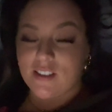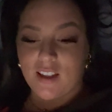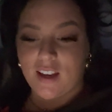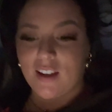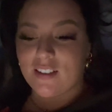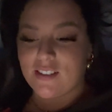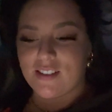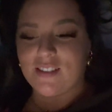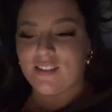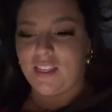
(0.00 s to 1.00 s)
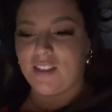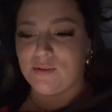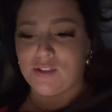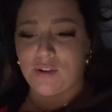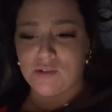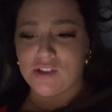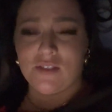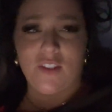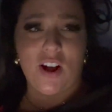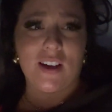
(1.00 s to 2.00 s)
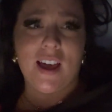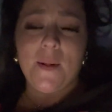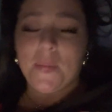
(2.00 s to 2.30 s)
like, because there was so much in this vlog.